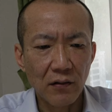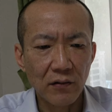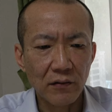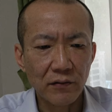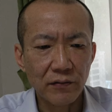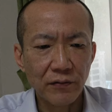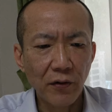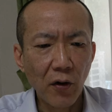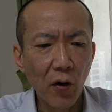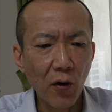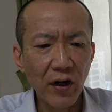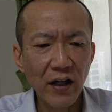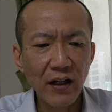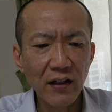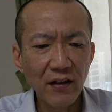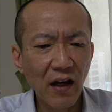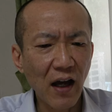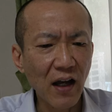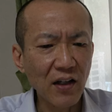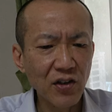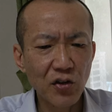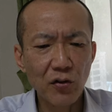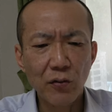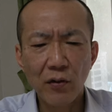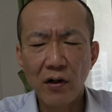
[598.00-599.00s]
Foreign
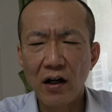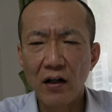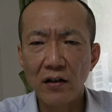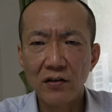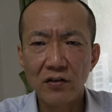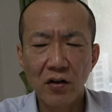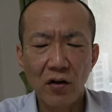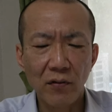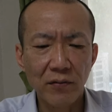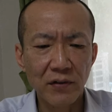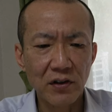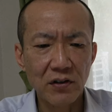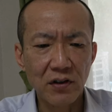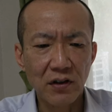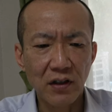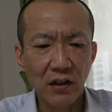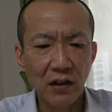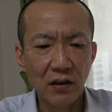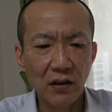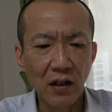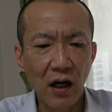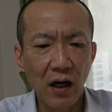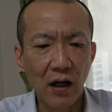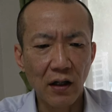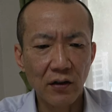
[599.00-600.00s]
nationals
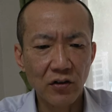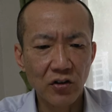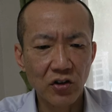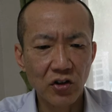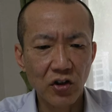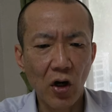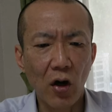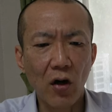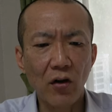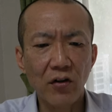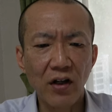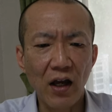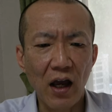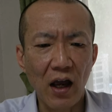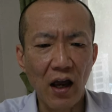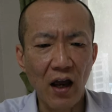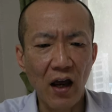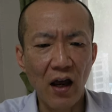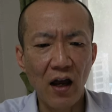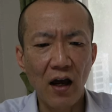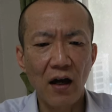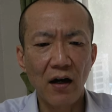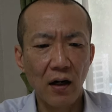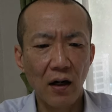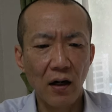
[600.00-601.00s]
obviously don't
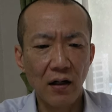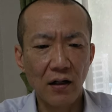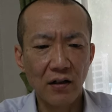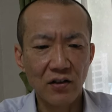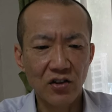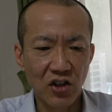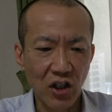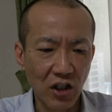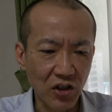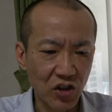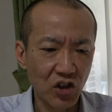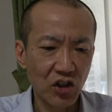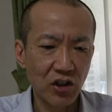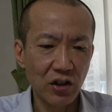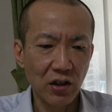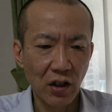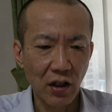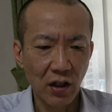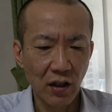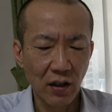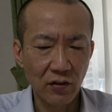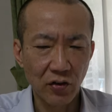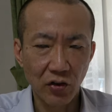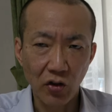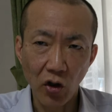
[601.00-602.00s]
have such
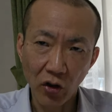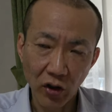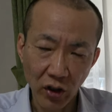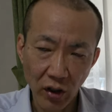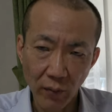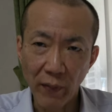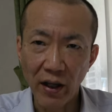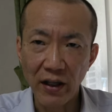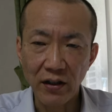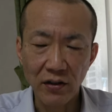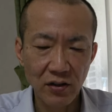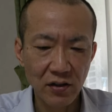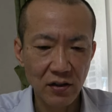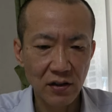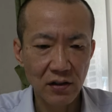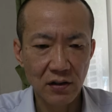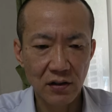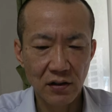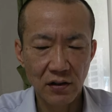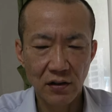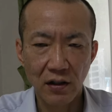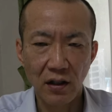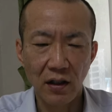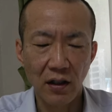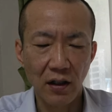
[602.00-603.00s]
documents.